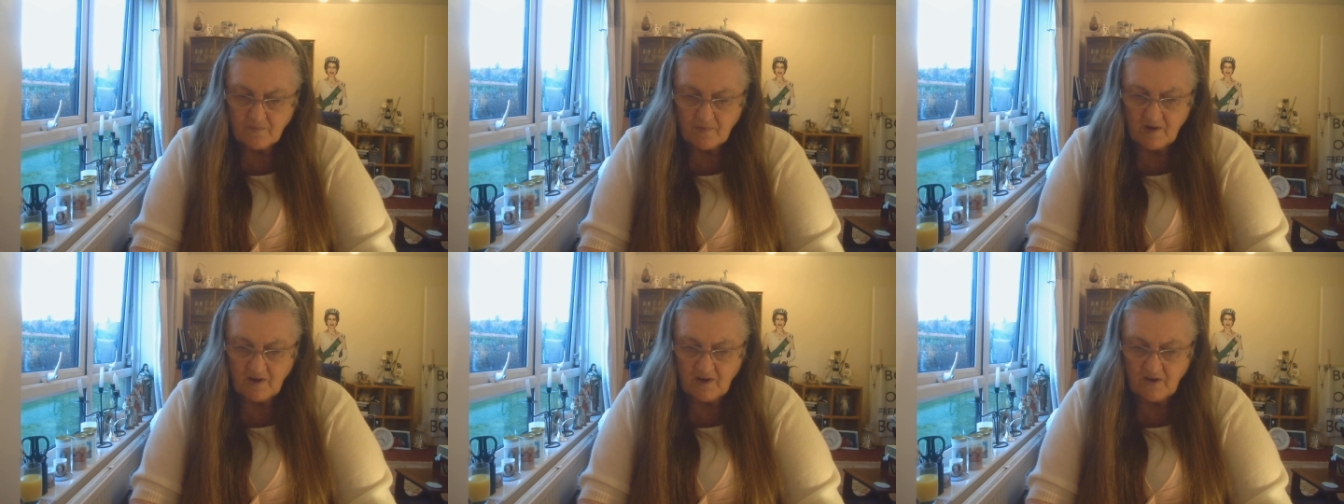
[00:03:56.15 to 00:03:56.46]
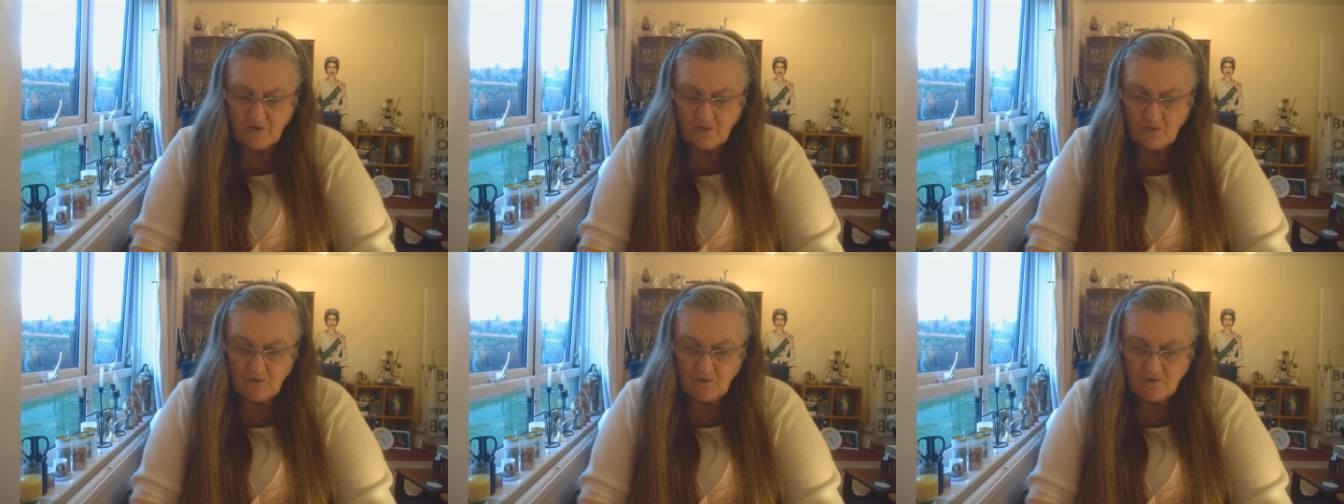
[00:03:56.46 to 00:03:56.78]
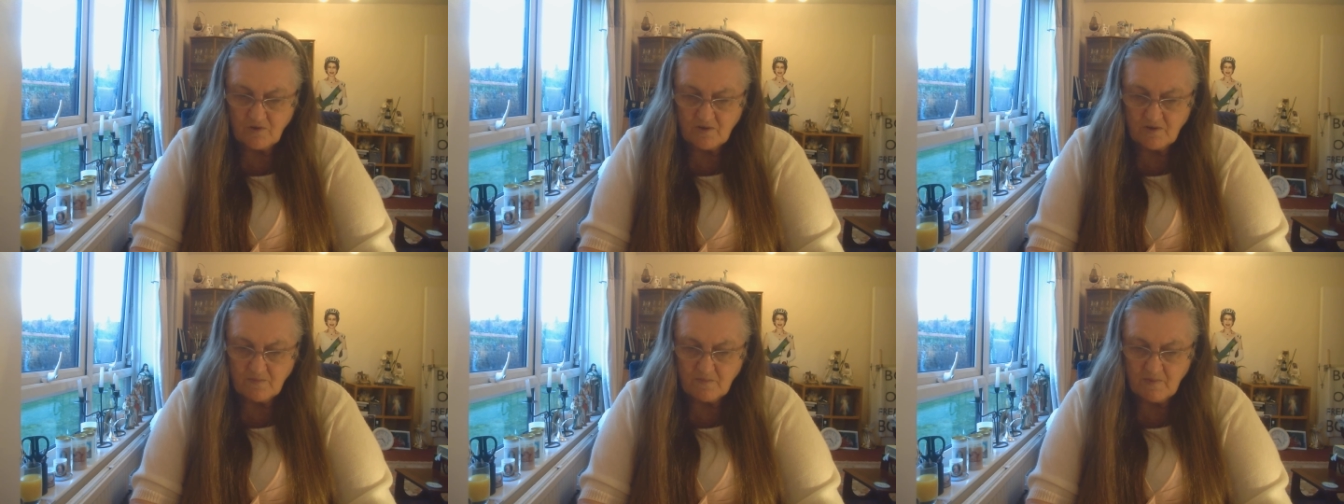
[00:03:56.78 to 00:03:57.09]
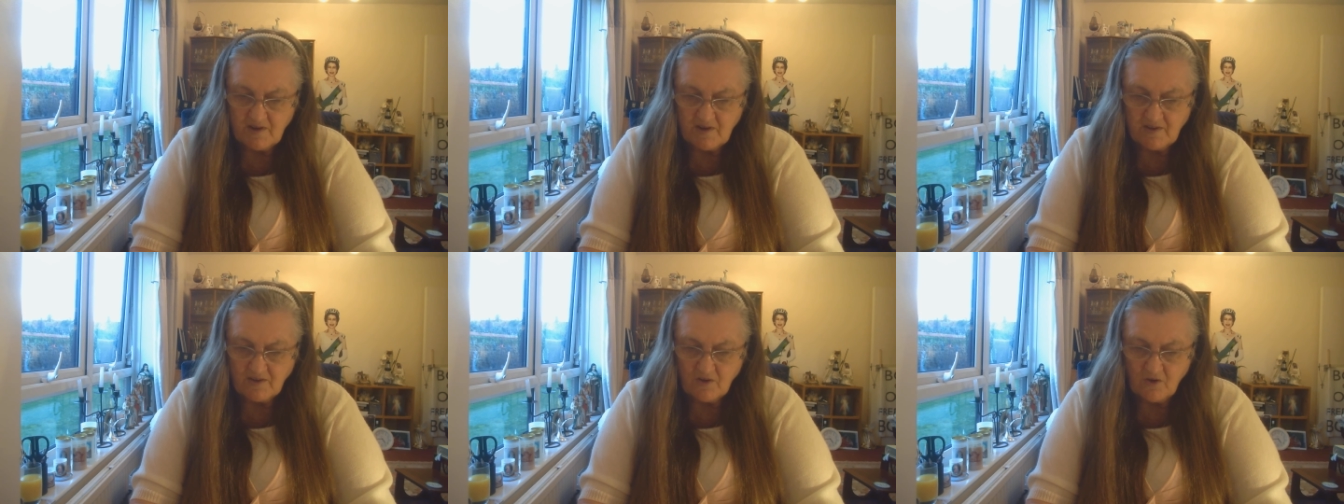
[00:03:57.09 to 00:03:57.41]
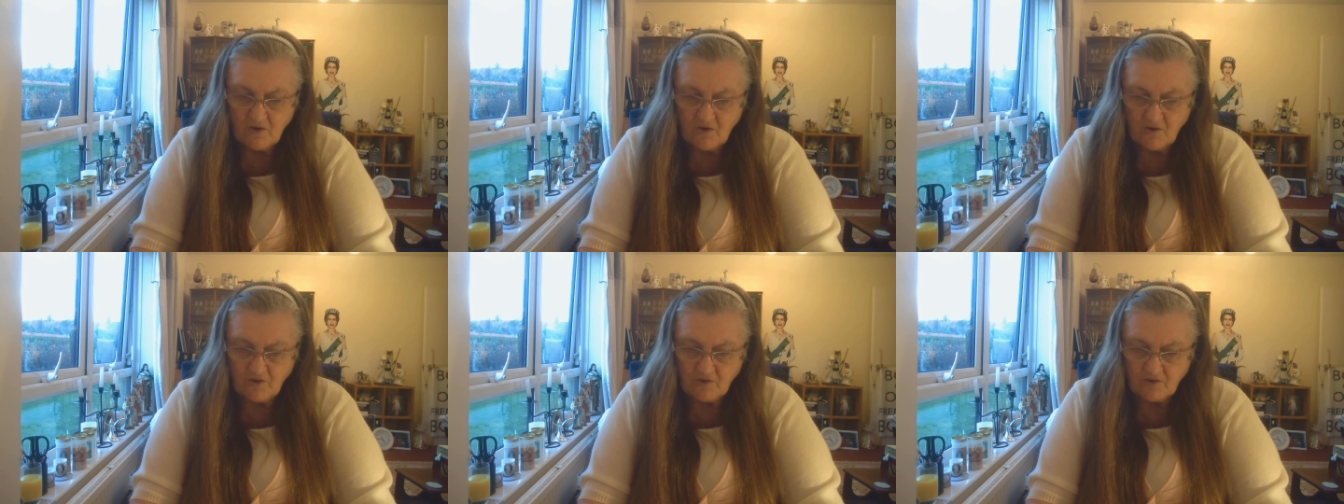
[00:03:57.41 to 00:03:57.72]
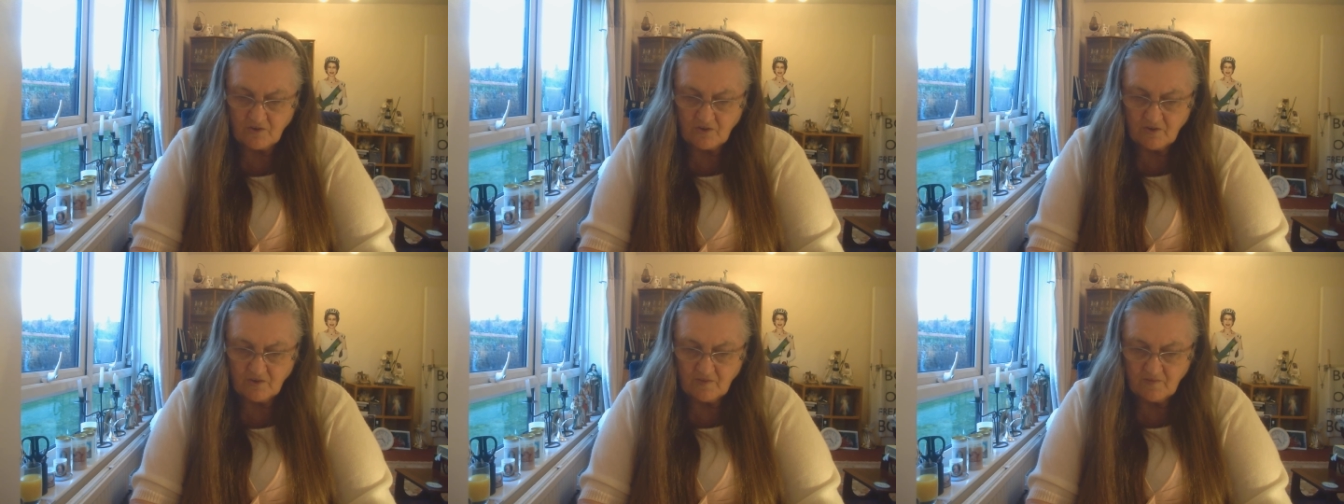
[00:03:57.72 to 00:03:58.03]
My Lord and my God,
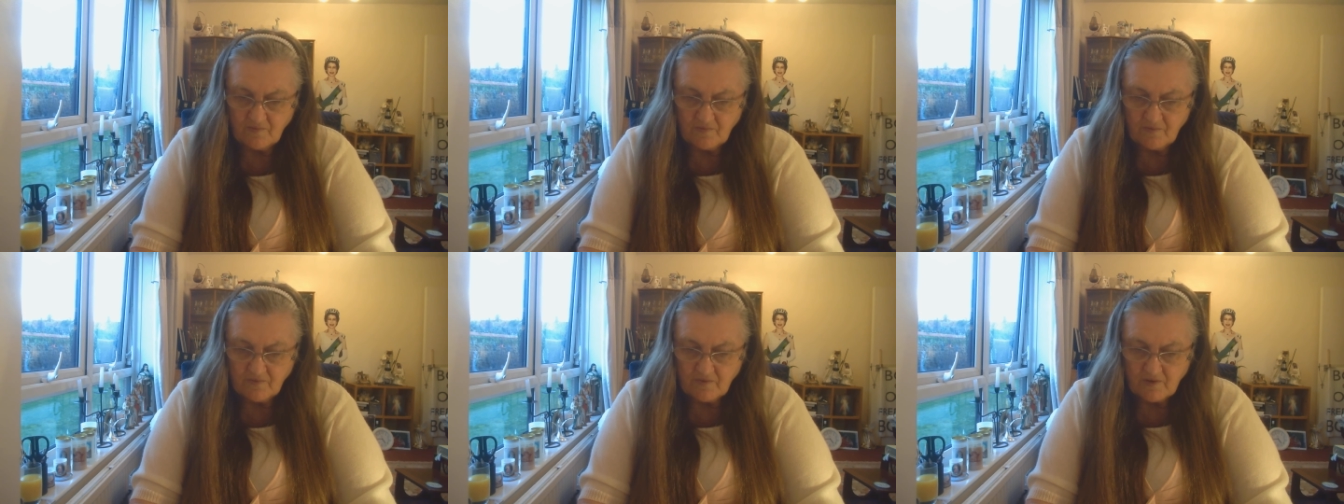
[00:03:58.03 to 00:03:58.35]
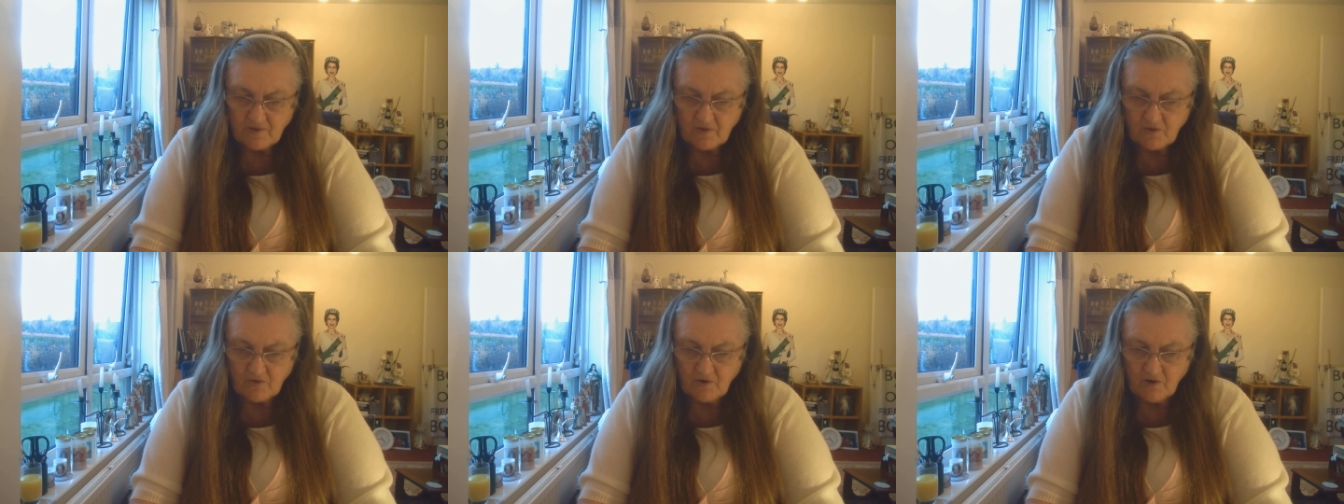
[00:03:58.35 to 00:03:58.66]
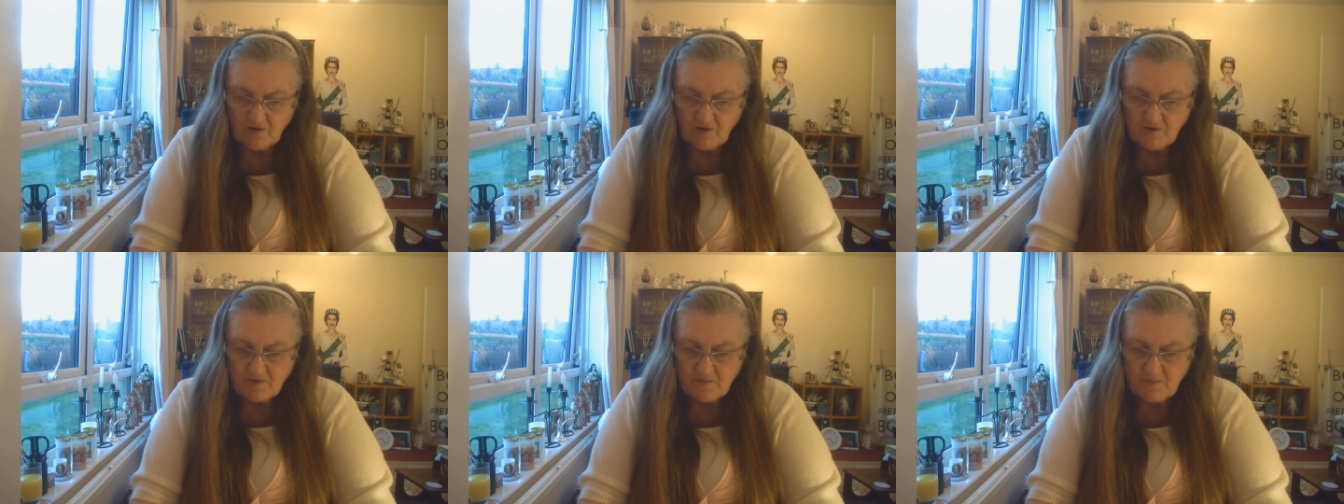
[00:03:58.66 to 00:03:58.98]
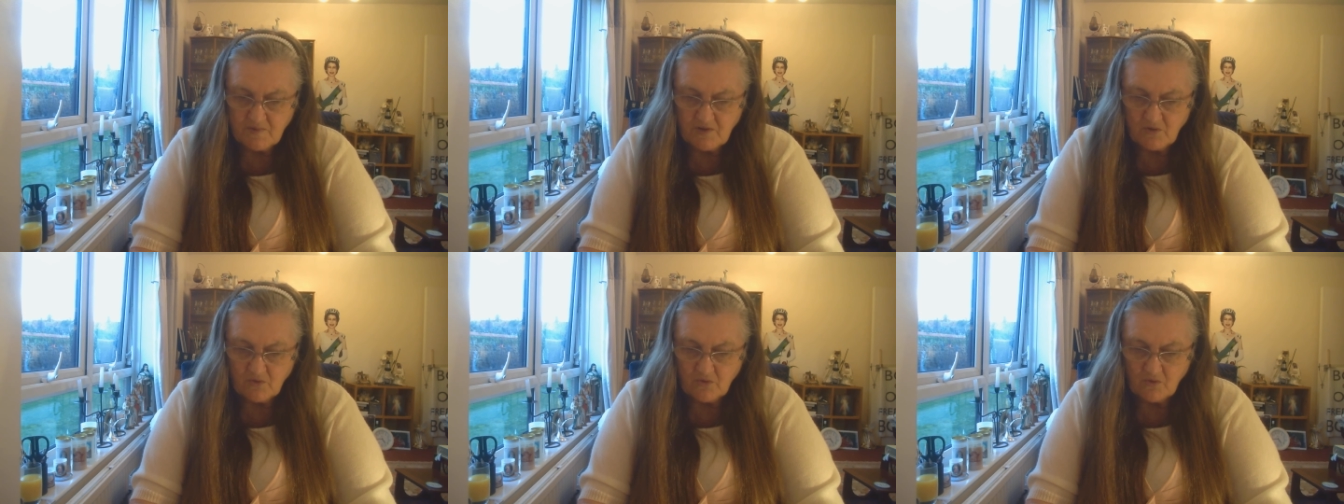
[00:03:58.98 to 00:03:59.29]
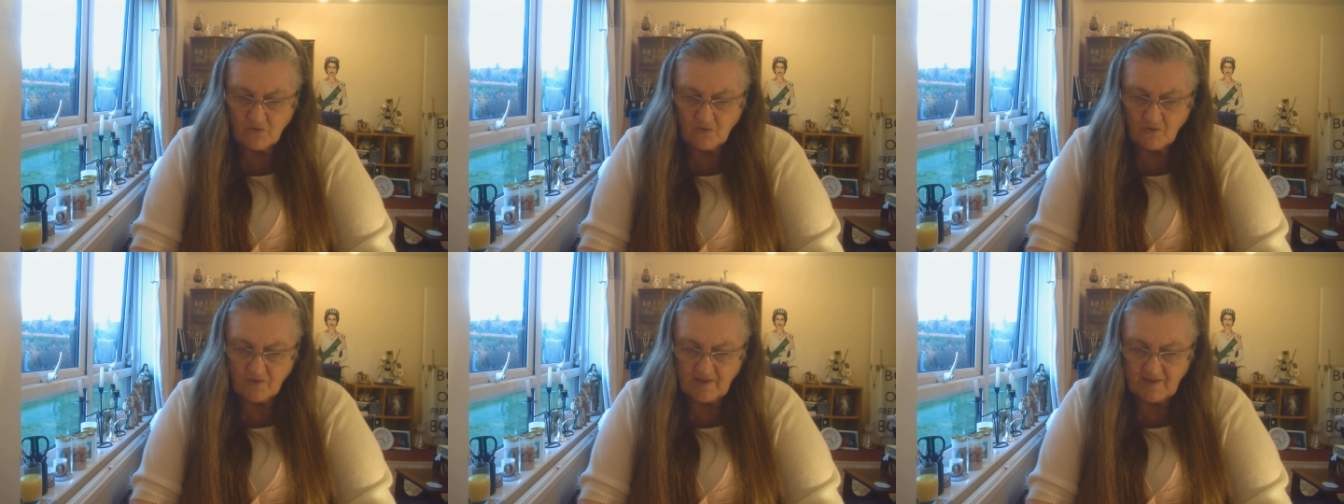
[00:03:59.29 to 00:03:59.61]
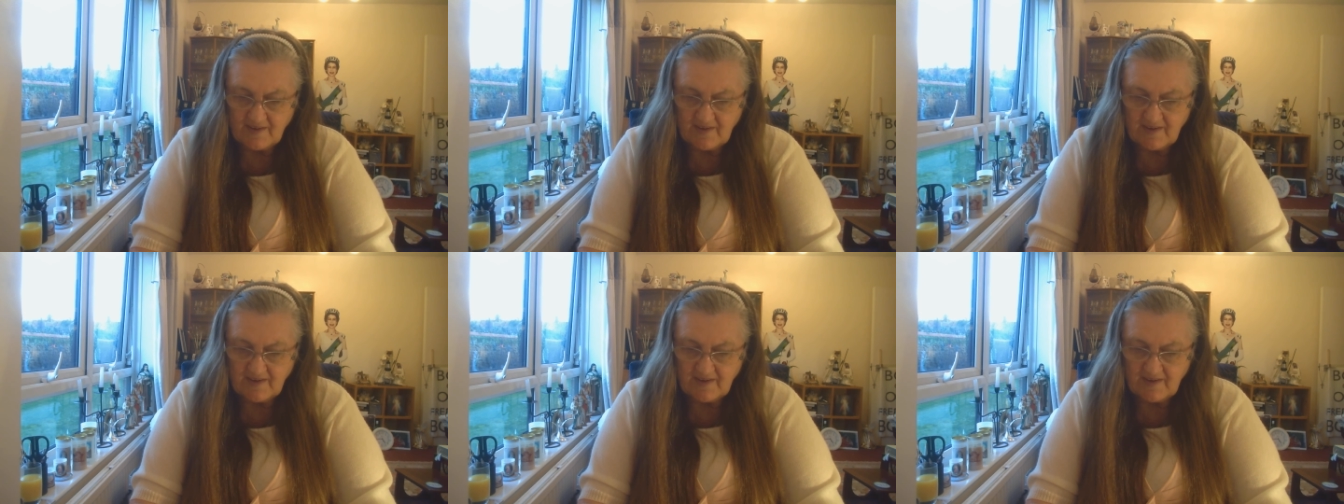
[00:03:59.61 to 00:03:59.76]
grant me all that